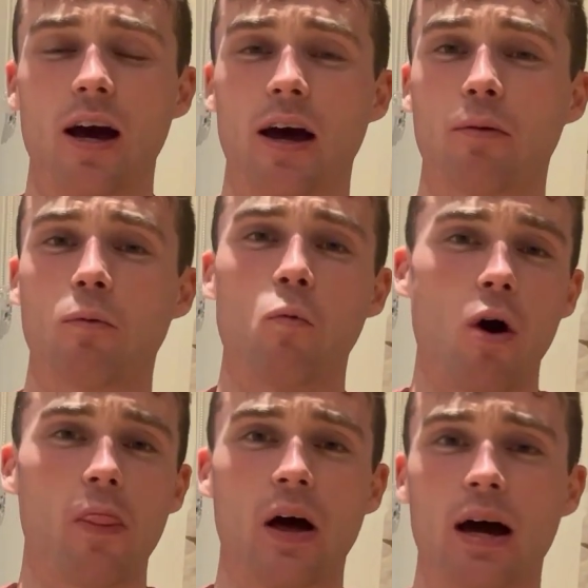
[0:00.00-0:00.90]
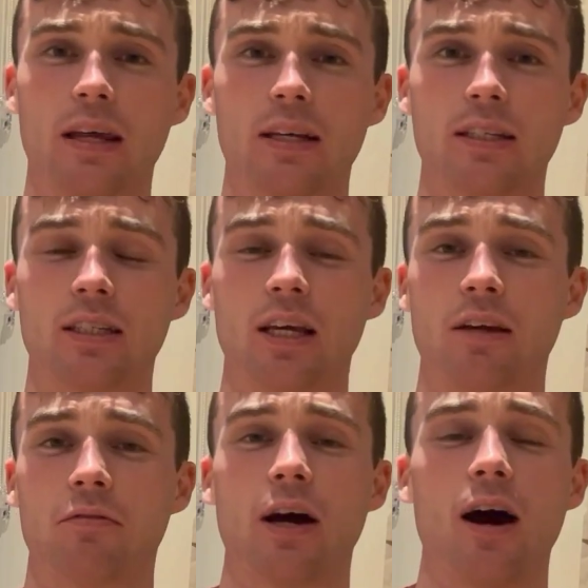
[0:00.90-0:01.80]
and what that is
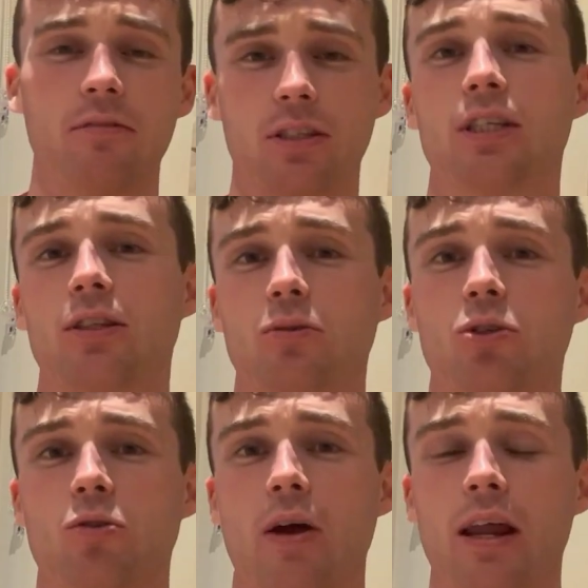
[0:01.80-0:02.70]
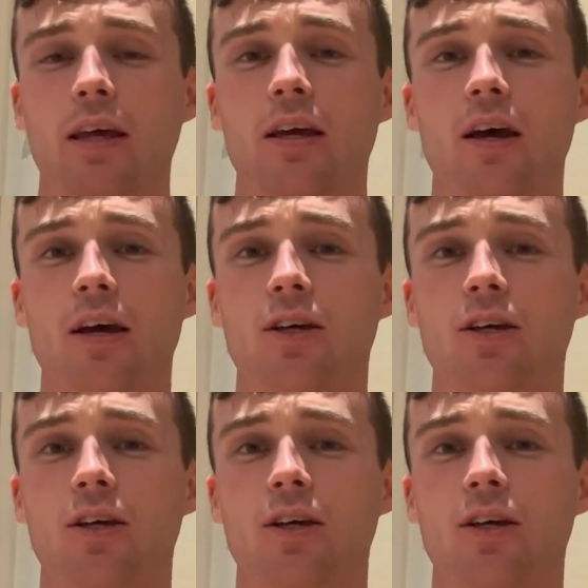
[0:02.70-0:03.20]
if you haven't seen those already.